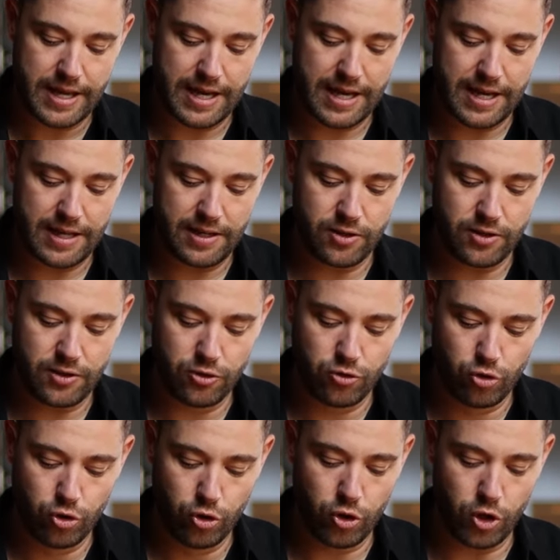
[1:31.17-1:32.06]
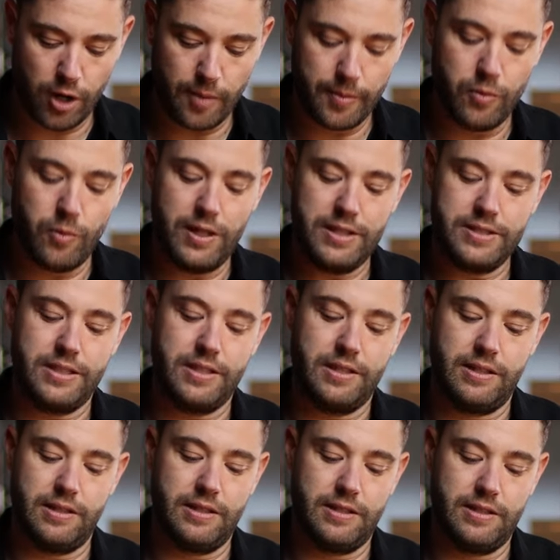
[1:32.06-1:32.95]
And the two common ones
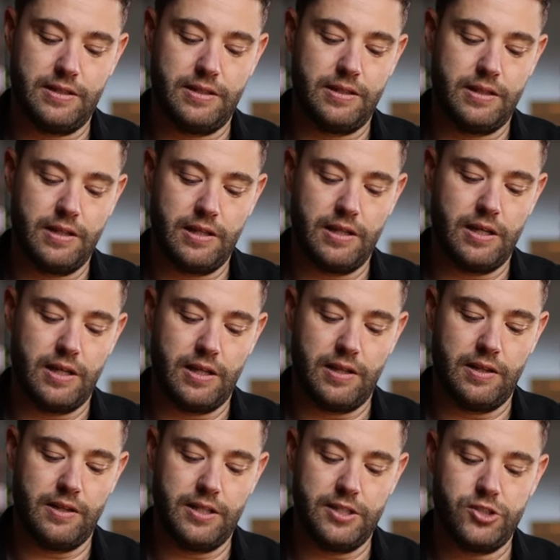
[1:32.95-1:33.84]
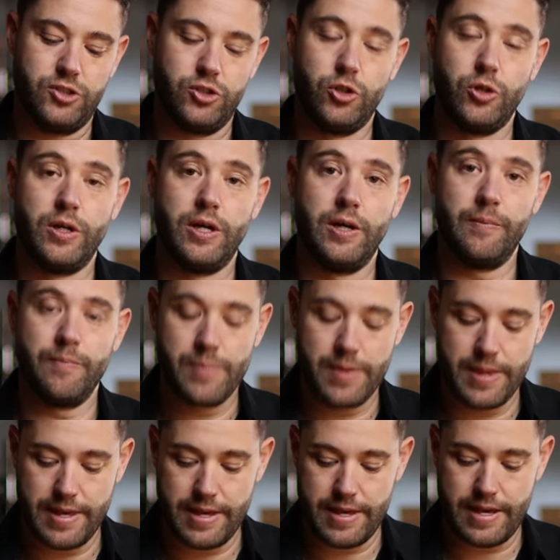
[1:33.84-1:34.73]
are this
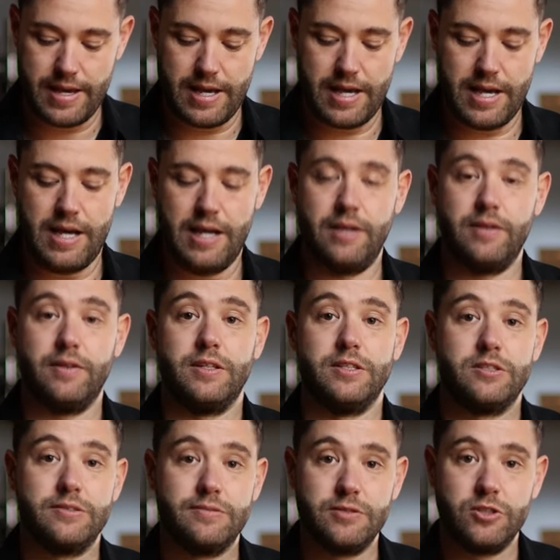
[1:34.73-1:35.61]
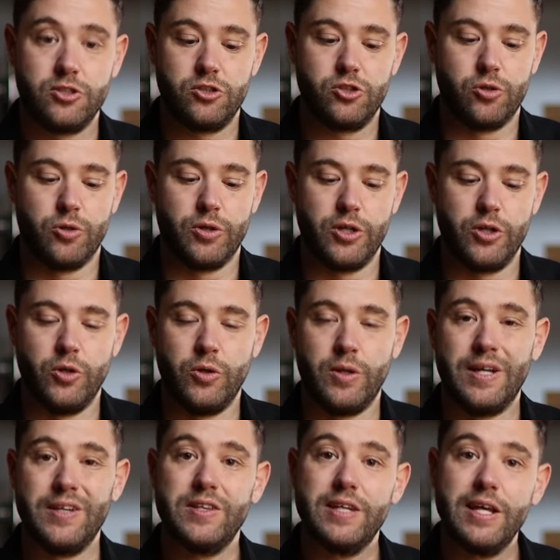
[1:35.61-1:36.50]
unit and this shorter
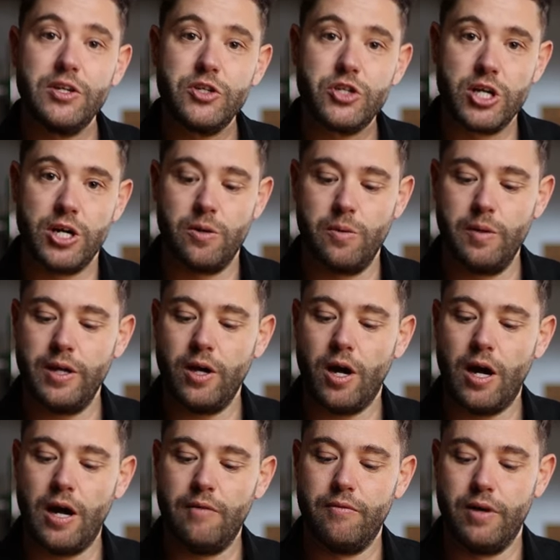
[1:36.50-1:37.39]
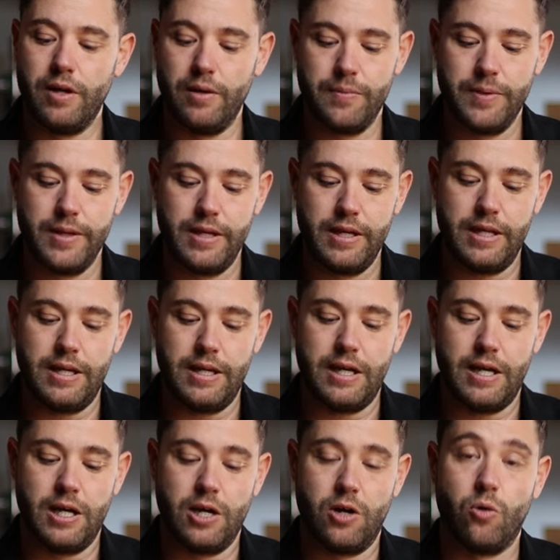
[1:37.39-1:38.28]
unit. They're generally either
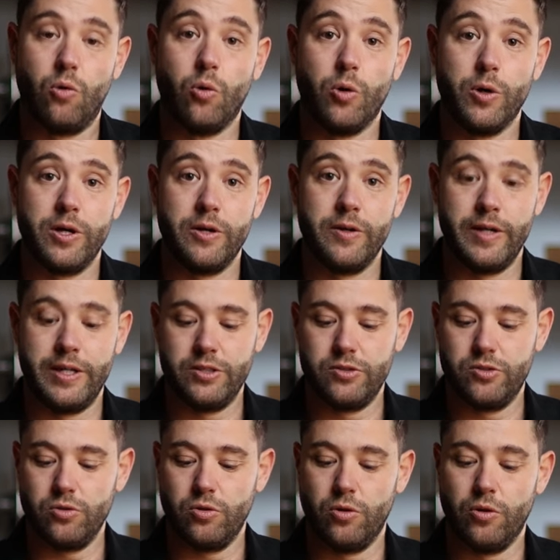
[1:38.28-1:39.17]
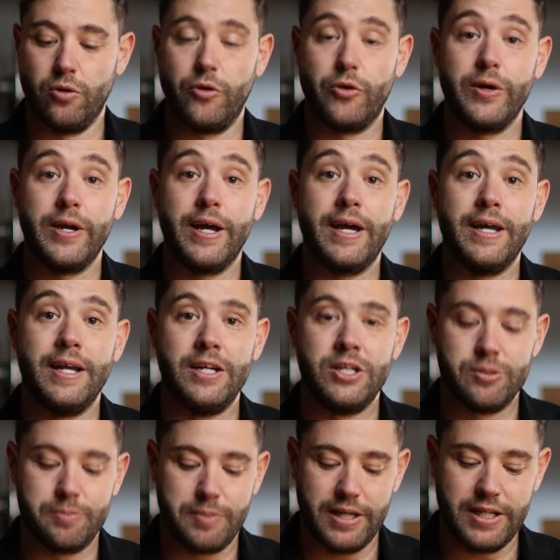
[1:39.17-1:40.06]
a 1/4 inch or 3/8
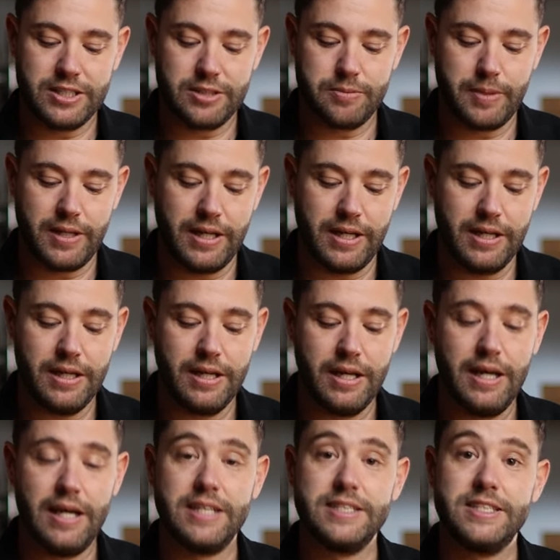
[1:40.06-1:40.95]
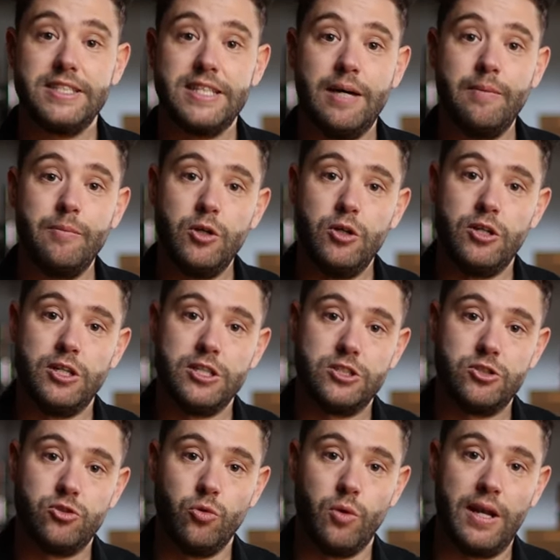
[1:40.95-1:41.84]
inch BSP. And some
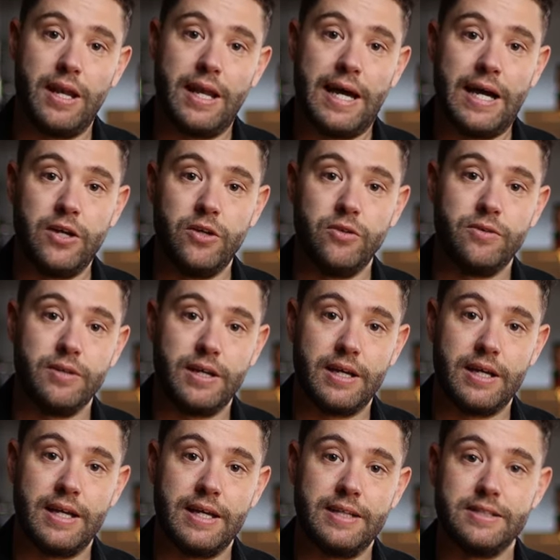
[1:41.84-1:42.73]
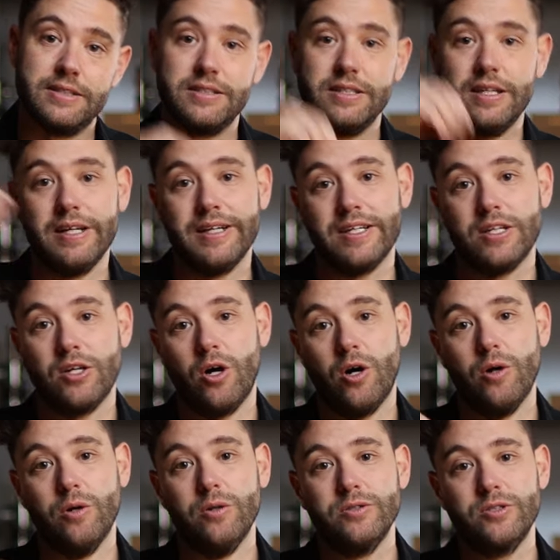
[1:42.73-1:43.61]
units do allow you to connect a silicon
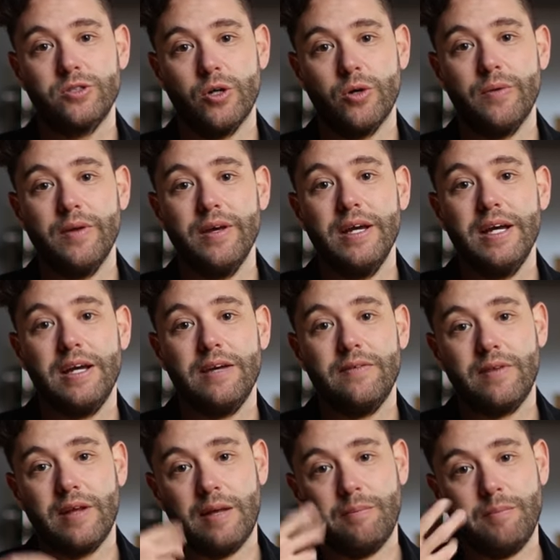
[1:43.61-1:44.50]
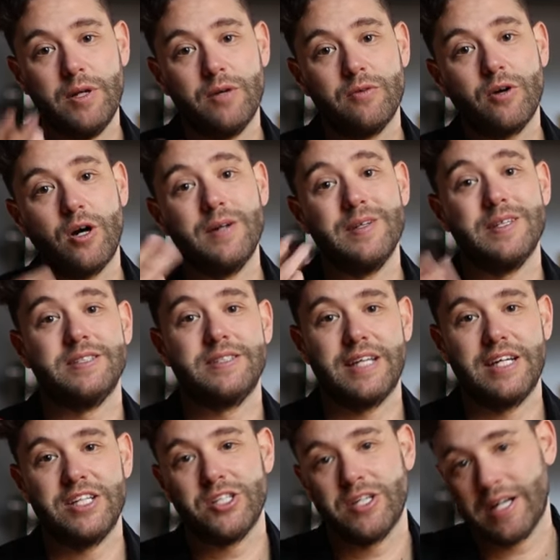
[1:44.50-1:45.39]
hose. So if a bit of
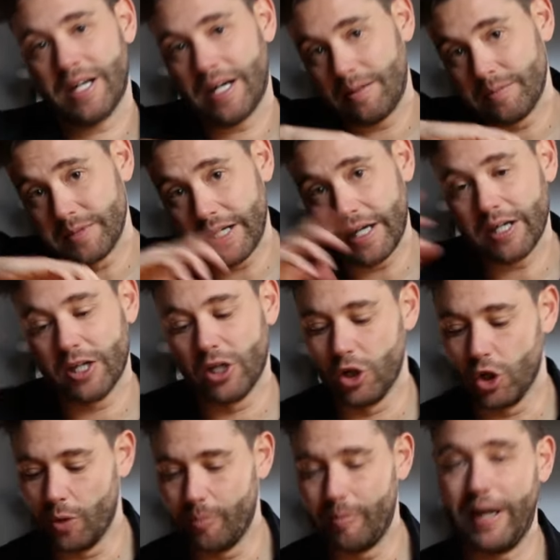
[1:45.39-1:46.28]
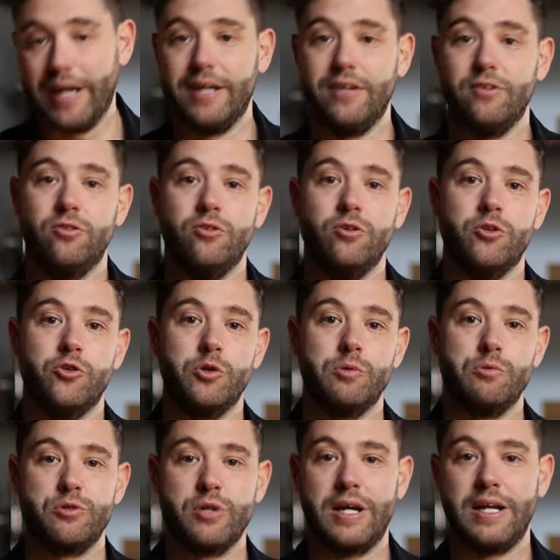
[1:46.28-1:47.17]
condensation that comes out can go back into your
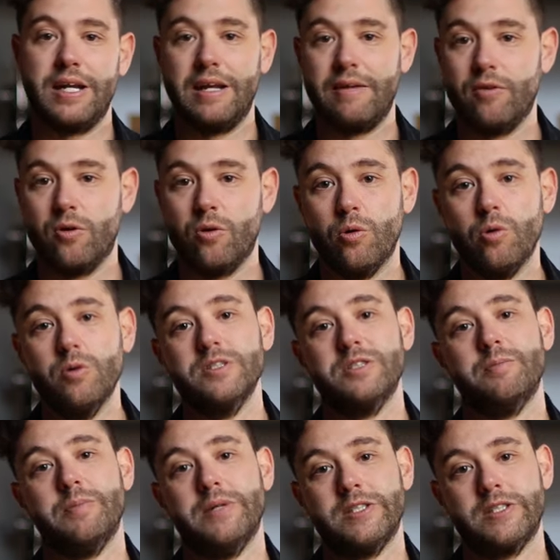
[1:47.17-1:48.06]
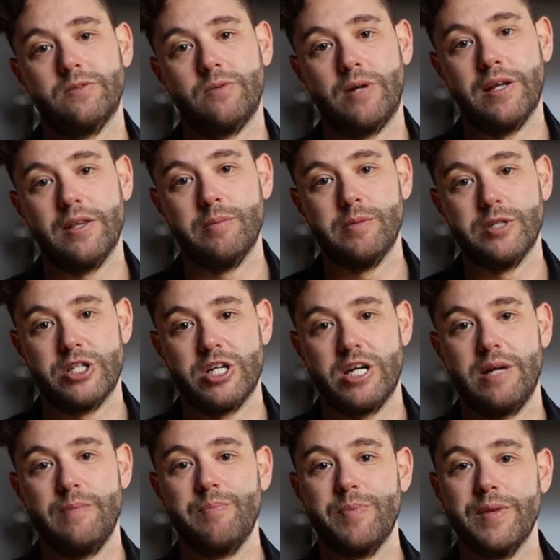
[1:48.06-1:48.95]
drip tray and never cause a mess around the
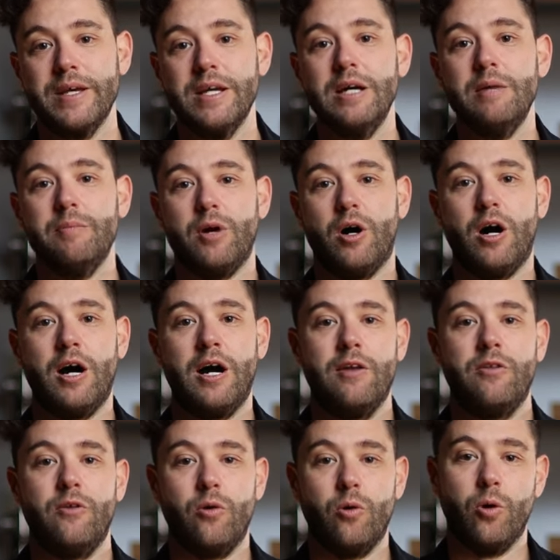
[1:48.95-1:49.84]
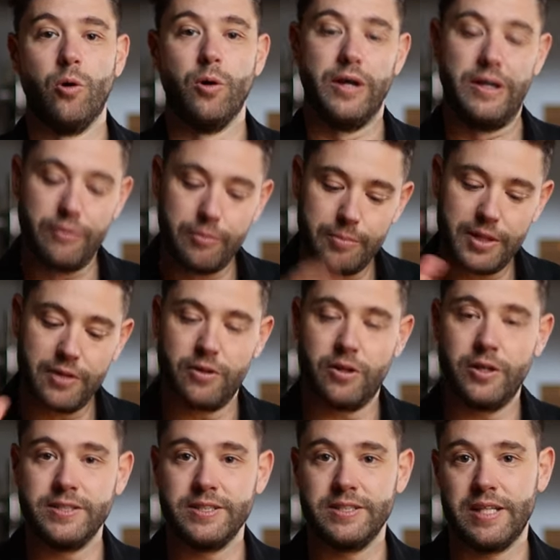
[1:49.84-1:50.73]
machine. But either or, if a bit
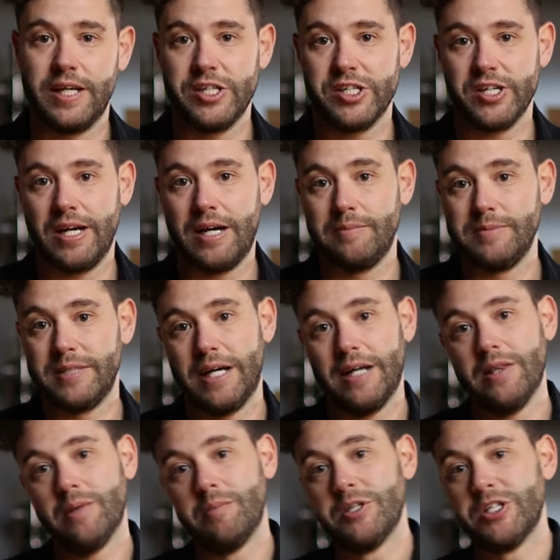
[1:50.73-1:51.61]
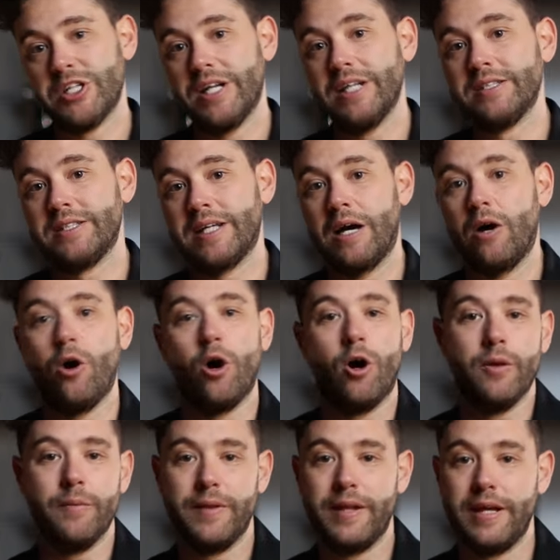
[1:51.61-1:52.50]
of condensation comes out, the machine is that
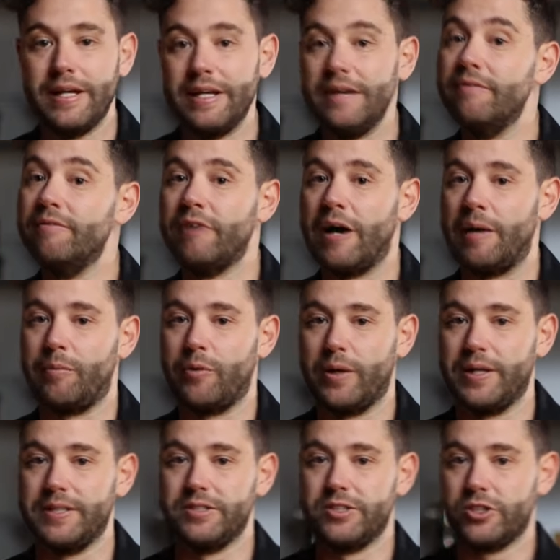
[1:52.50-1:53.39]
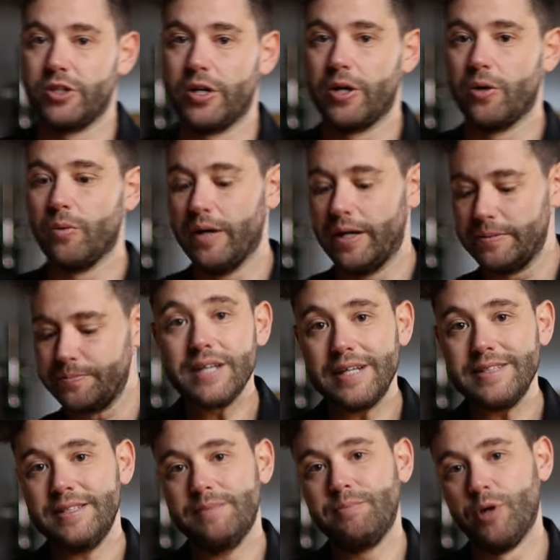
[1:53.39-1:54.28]
hot that it evaporates straight away. So
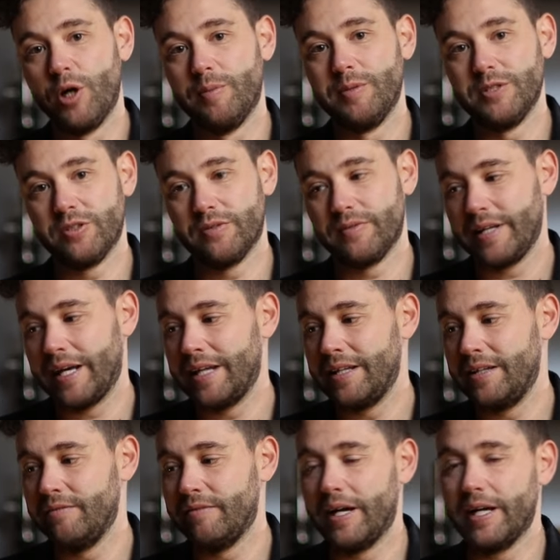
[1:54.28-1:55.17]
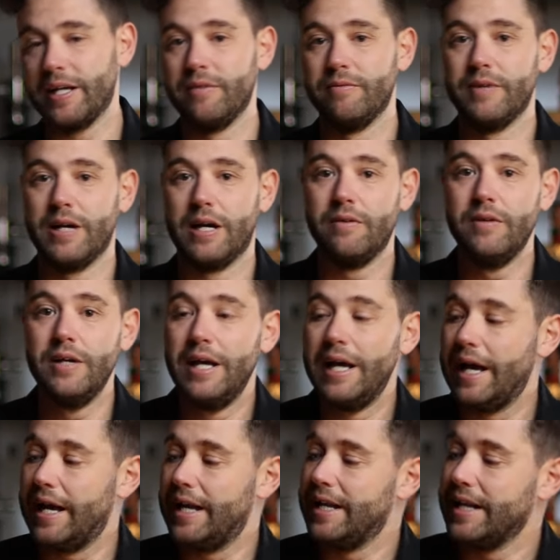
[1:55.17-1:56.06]
that's the purpose of the anti-vacuum valve.
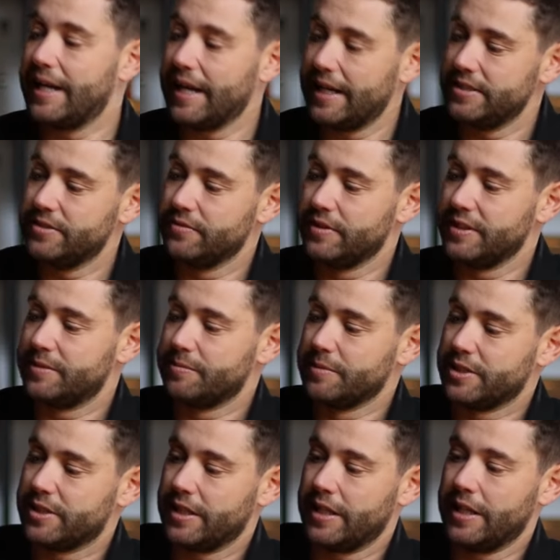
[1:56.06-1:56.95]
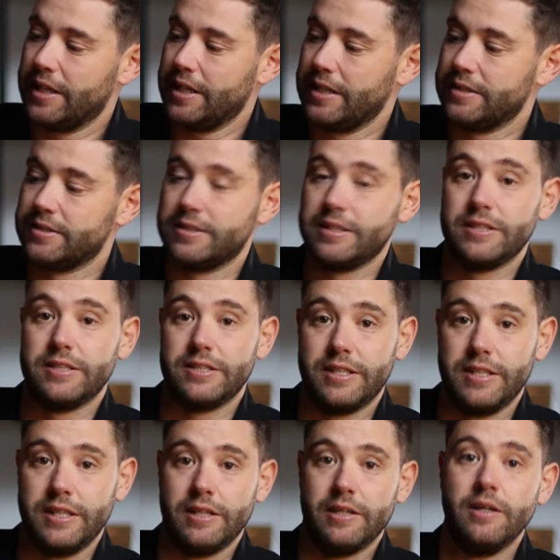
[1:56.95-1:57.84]
In the case of this machine, it
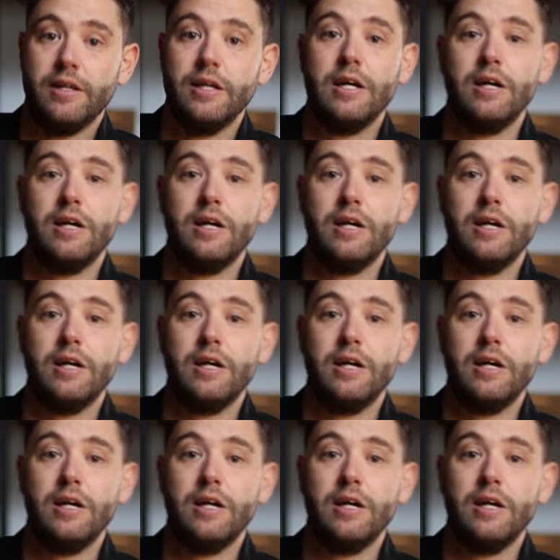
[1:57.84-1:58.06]
sits here.